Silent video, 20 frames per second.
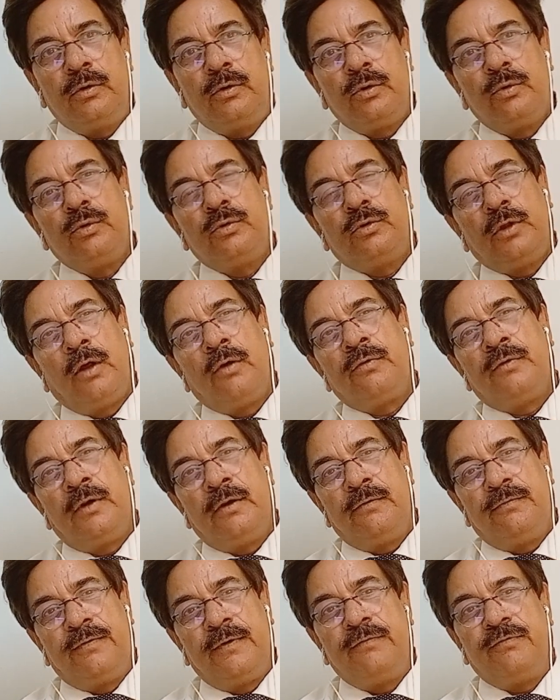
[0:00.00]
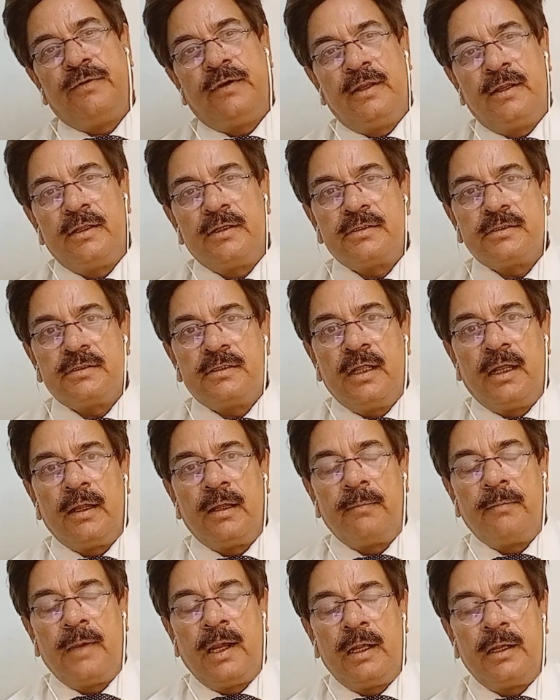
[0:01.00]
2050 is
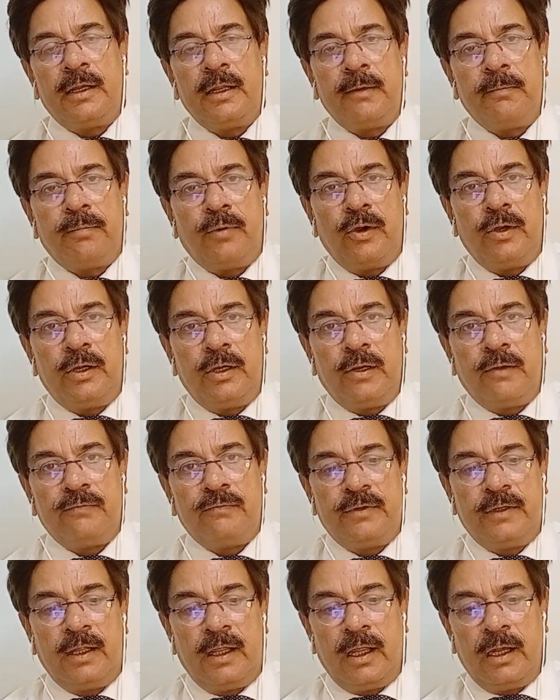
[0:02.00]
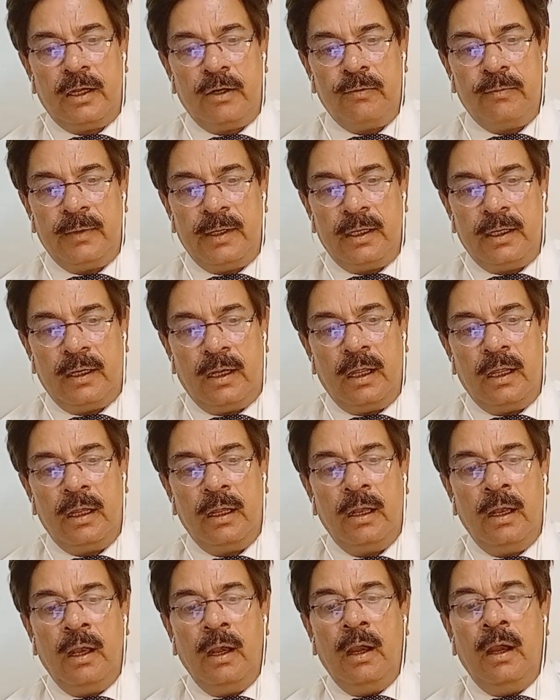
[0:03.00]
the melting point of the alumina,